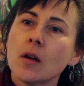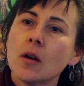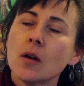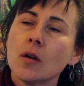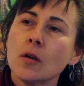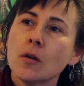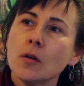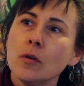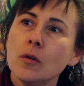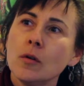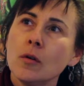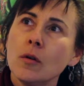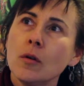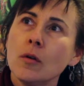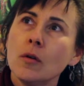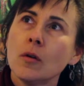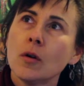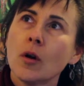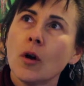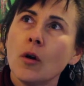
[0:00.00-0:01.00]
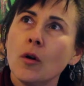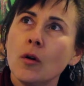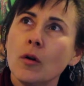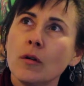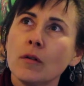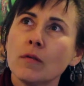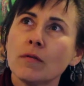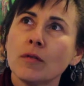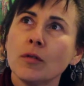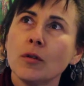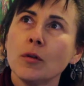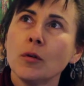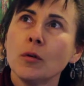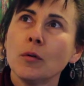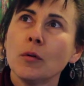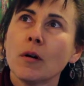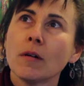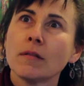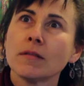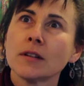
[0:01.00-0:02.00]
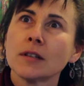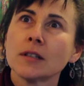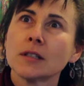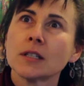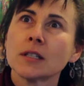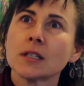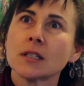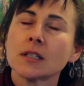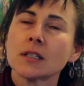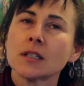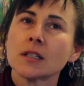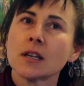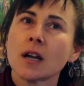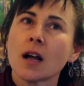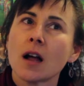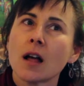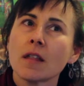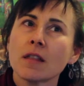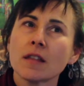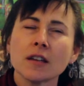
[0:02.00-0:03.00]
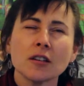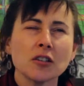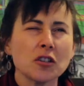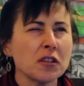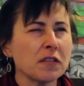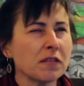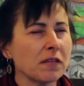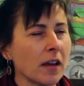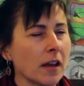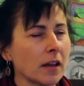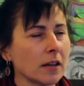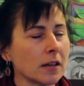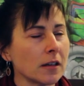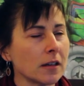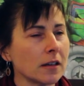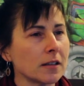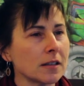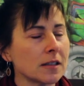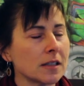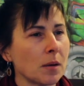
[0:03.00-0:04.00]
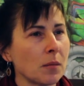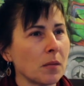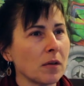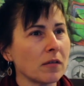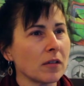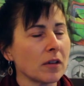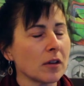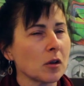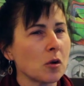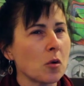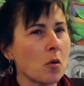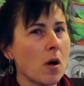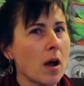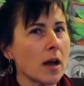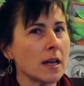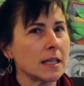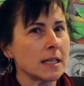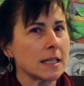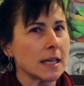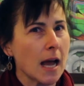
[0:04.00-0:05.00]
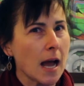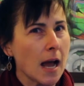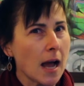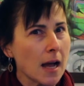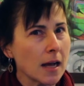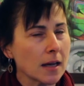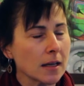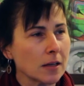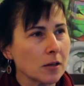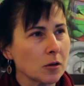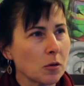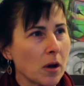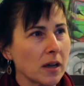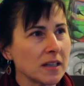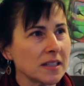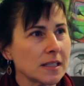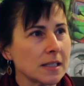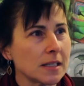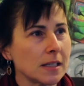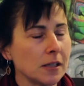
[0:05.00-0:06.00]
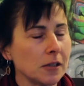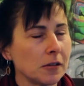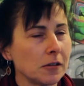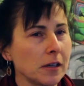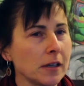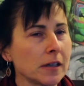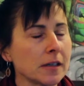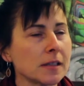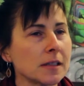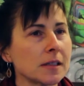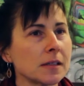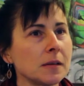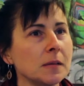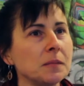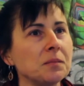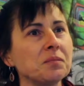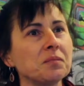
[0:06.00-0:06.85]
who her view of it, I think she found some of it quite dark, quite serious.